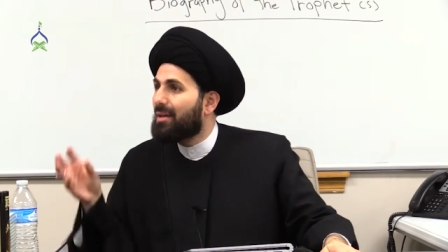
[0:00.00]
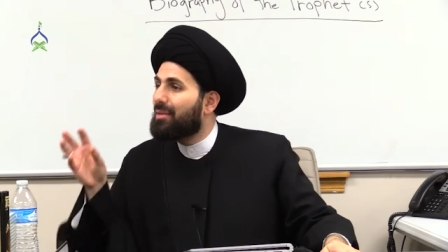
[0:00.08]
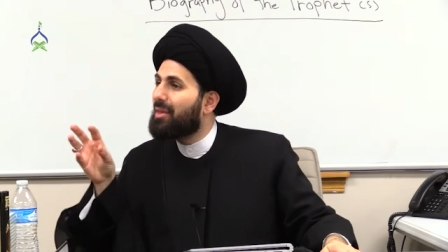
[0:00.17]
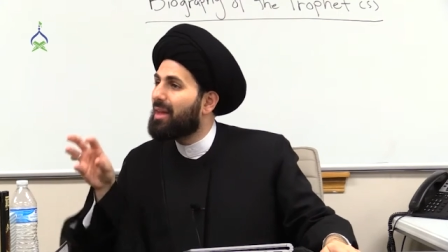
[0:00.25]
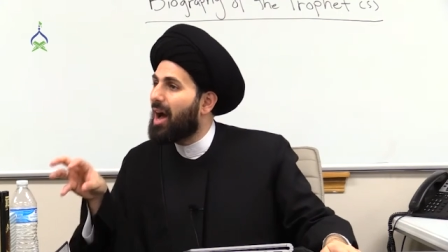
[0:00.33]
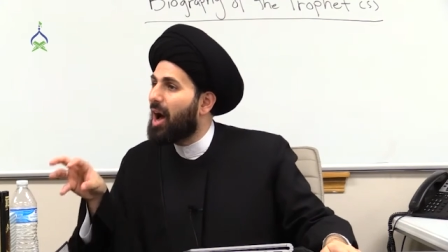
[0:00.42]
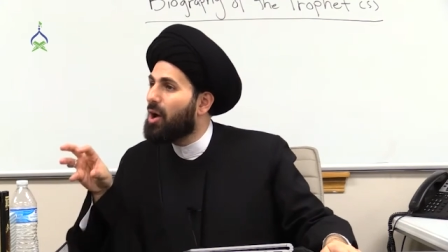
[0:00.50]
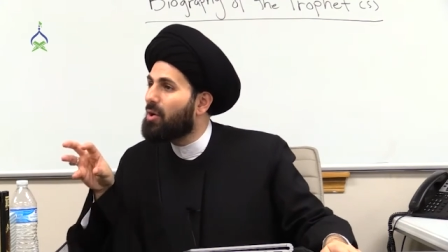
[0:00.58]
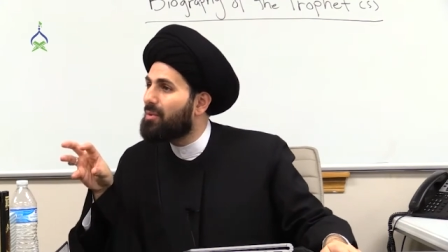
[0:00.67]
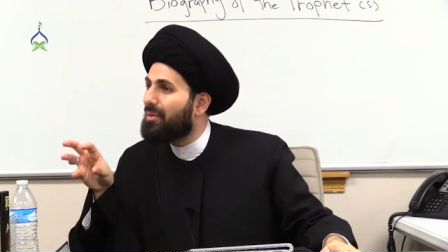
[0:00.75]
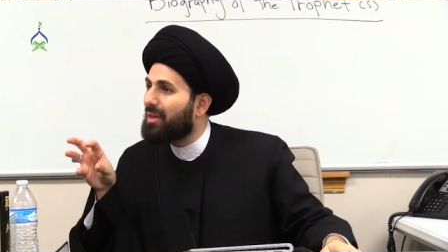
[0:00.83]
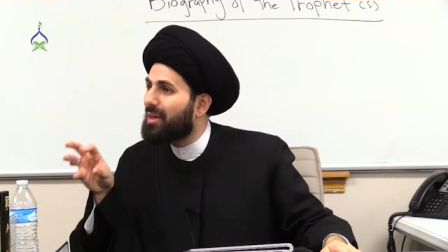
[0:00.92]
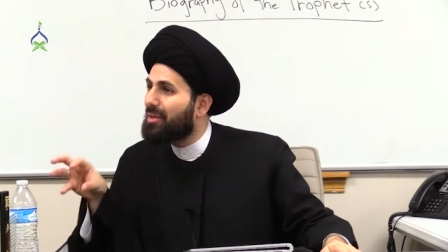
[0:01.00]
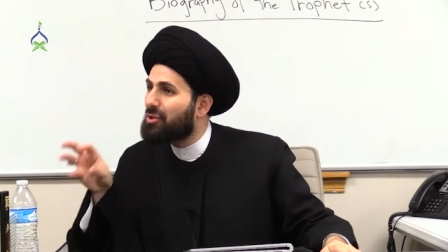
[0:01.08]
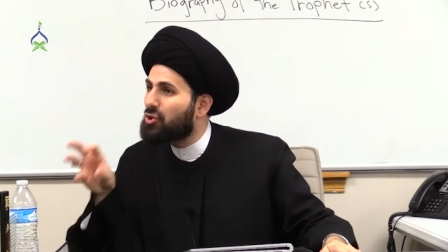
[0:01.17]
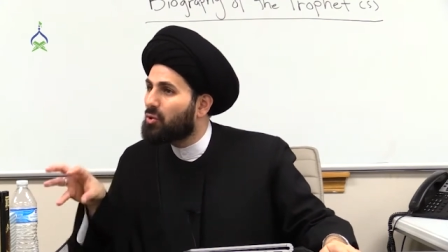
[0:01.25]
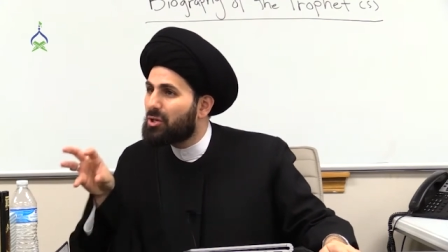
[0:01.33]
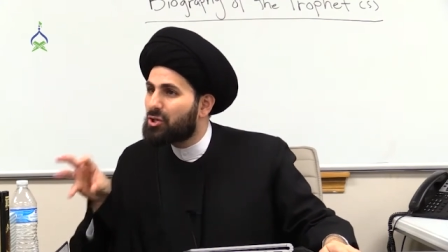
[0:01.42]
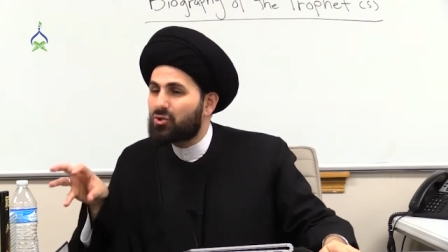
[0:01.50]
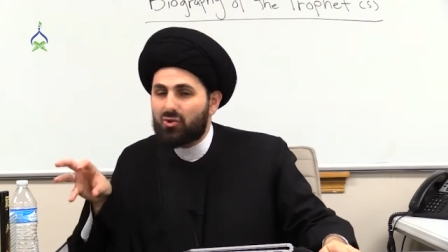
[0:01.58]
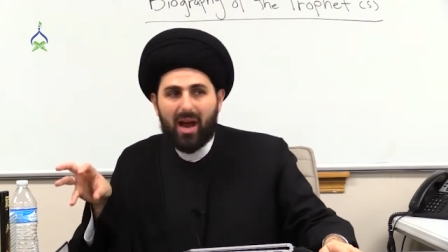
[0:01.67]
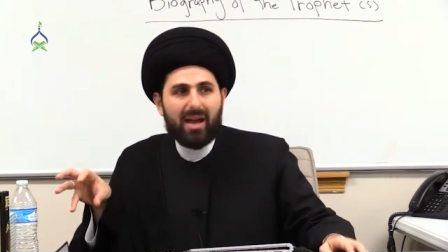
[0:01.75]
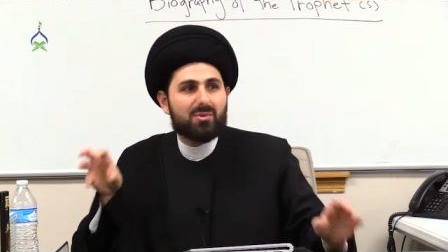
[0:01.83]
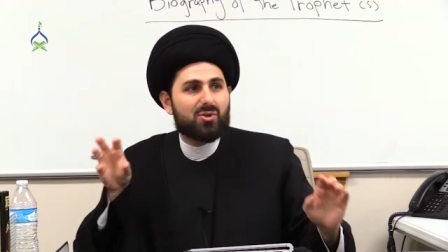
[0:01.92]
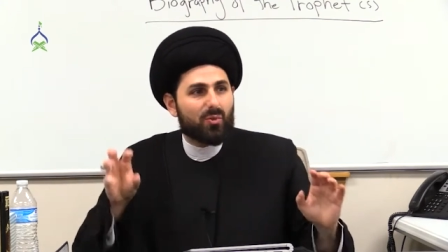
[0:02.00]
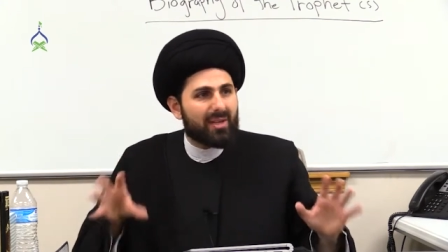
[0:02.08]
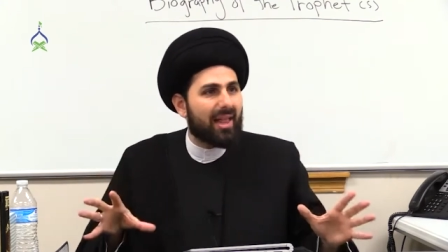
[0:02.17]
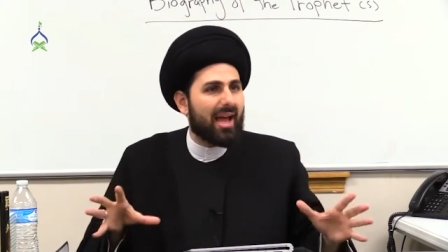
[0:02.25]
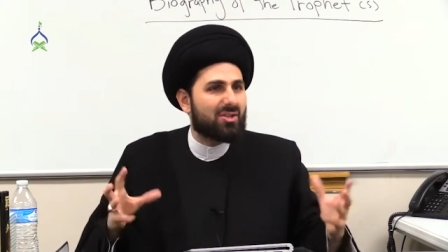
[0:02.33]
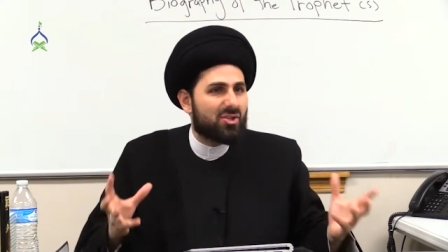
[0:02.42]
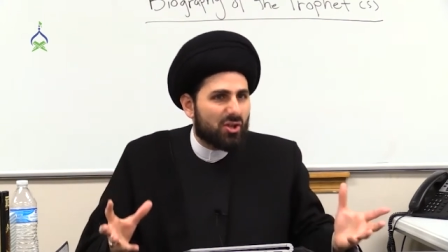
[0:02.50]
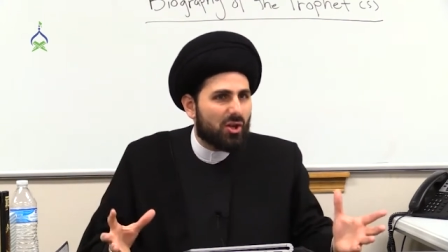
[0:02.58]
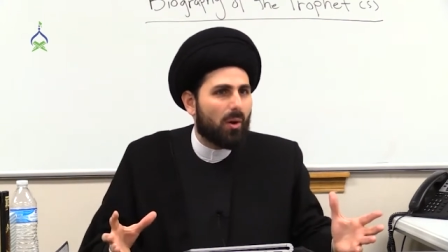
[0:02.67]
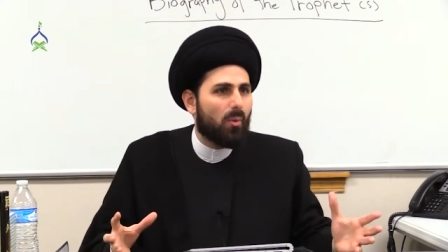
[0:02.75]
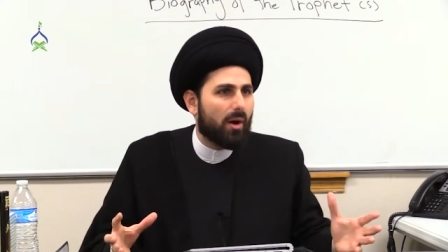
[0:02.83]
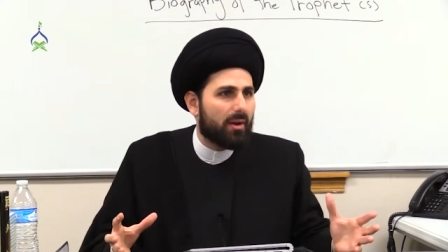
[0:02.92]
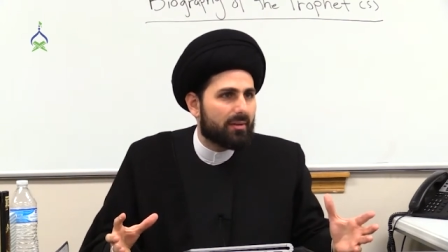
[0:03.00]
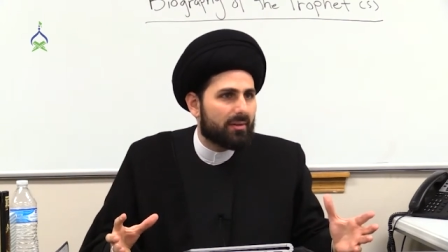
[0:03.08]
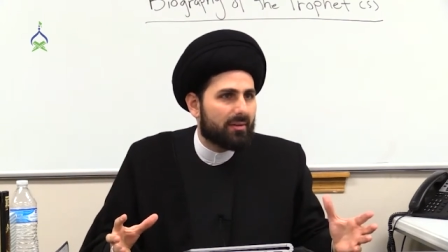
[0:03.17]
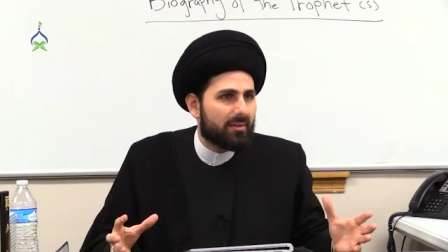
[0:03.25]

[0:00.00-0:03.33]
The, the, the Jewish tribes realized, you know what?